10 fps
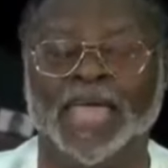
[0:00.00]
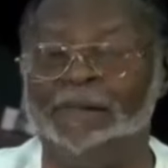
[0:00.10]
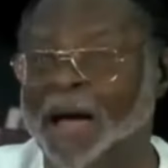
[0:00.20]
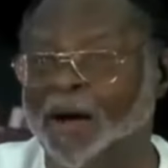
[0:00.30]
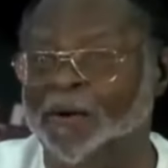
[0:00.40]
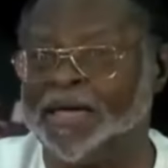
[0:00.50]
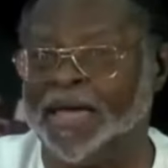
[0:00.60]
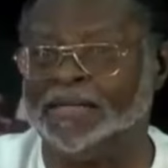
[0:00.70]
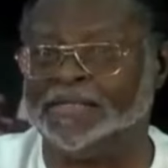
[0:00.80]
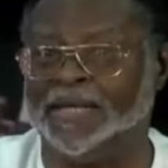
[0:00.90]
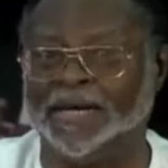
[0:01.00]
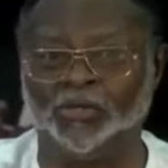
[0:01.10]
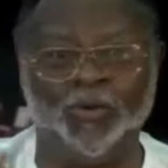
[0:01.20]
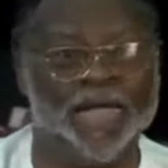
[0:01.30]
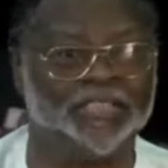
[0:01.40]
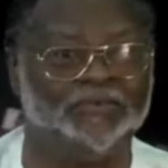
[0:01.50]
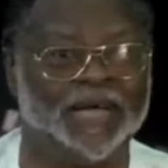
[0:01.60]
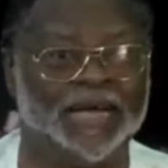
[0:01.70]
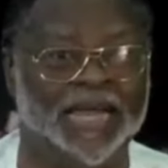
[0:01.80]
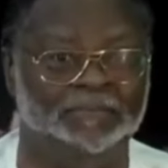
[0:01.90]
In my own case, there are two
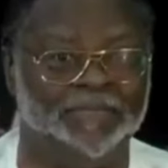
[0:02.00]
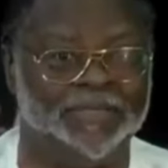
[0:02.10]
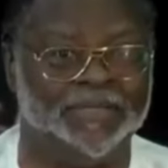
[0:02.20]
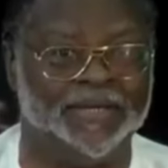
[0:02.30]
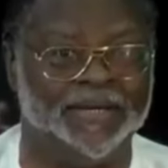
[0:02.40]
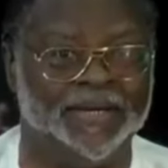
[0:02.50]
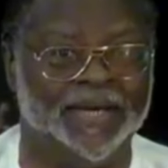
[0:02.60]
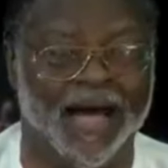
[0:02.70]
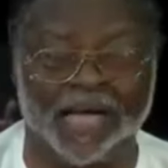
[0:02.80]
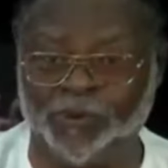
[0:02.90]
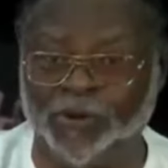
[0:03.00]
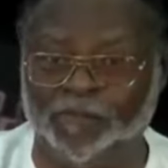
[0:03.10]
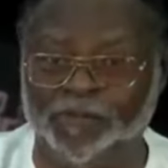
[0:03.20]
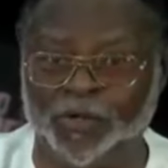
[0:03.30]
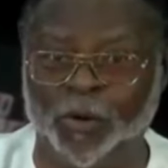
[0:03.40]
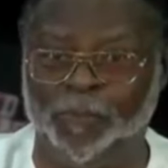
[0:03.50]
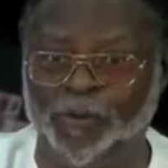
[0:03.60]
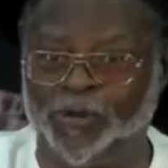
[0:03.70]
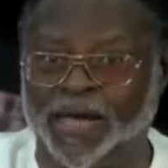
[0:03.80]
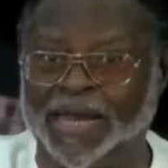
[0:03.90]
extra claims. As one of those who
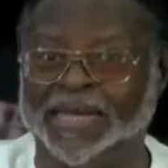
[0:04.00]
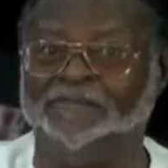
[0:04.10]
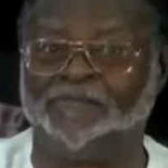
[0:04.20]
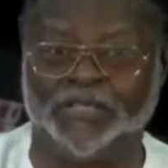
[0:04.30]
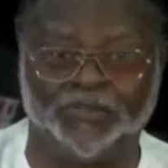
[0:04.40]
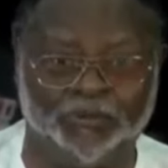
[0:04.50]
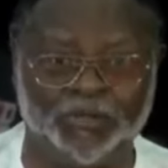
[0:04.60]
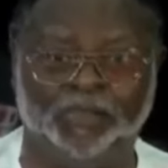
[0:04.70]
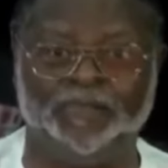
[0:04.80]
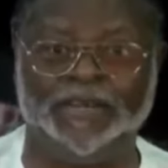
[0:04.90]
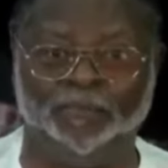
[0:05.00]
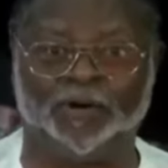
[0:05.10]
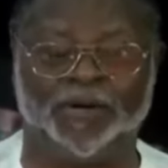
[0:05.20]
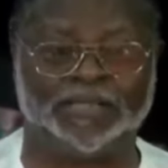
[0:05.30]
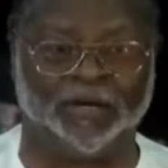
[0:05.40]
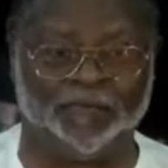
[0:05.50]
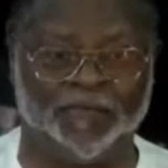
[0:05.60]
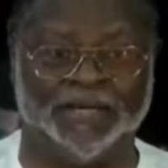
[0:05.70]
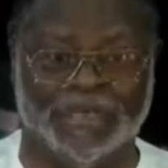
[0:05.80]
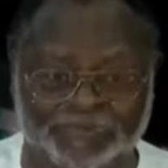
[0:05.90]
put together the infrastructure of the democratic
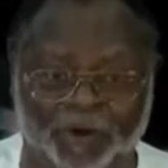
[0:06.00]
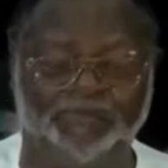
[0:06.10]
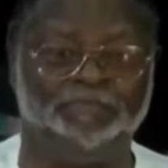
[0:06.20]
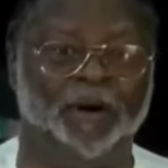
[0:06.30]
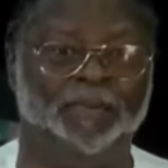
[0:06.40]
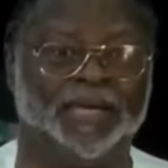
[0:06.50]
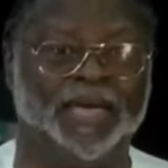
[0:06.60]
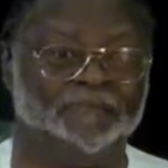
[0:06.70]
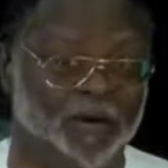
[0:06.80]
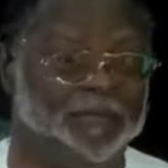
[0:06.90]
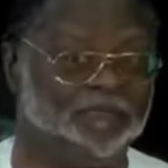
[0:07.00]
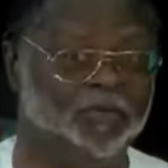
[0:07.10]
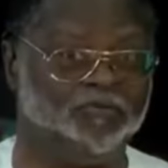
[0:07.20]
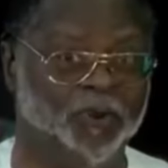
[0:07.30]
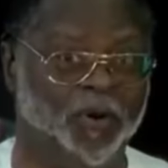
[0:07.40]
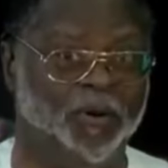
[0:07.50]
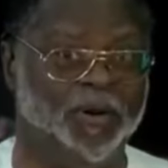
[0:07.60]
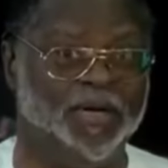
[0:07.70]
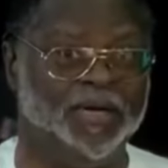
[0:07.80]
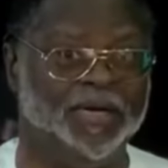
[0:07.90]
governance, this fourth republic from the front
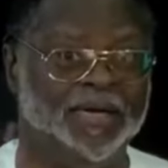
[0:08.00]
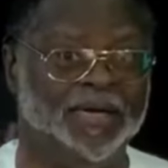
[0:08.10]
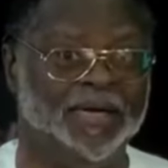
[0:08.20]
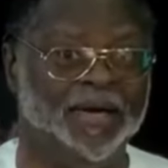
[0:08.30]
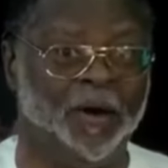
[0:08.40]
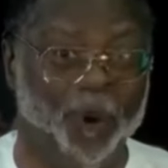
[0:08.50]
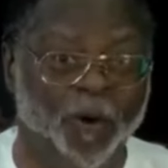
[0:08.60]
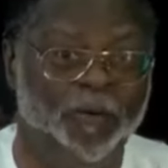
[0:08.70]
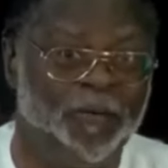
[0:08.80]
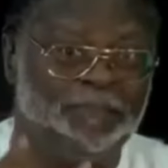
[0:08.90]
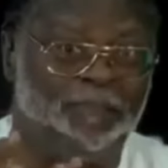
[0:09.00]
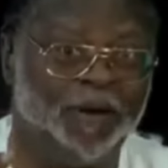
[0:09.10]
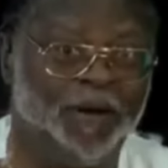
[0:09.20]
row, who with